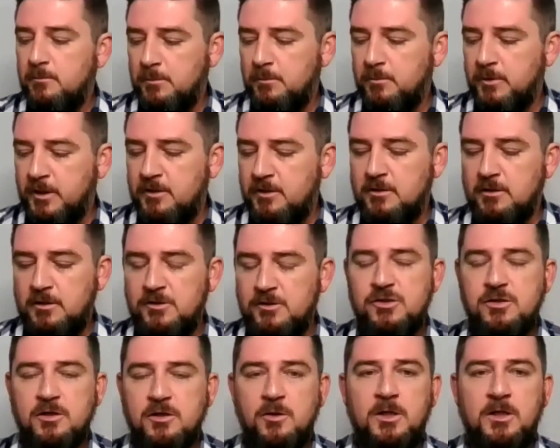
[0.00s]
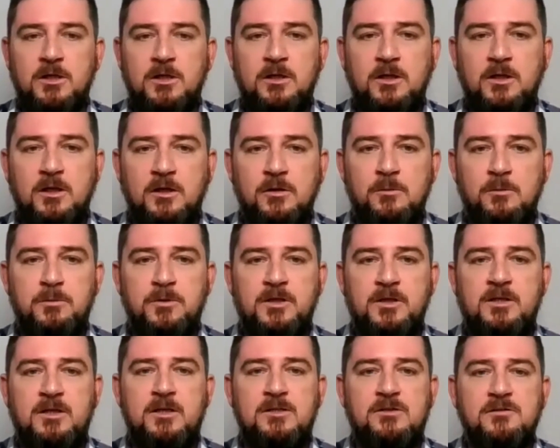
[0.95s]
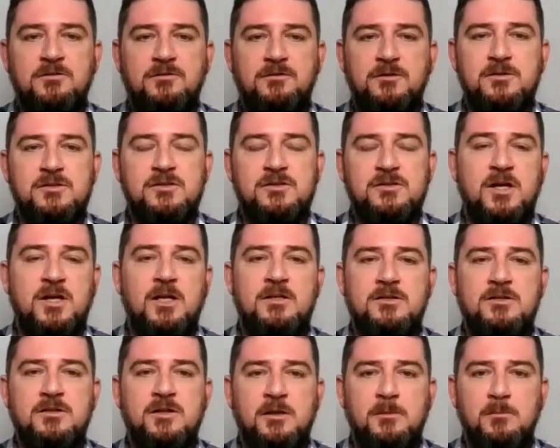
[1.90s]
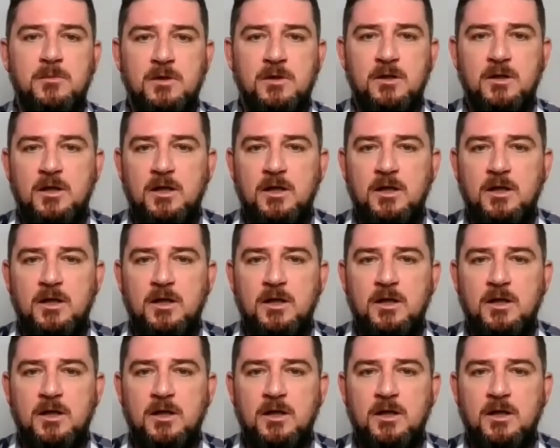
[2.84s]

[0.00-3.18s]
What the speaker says: but is showing a completely different side to them.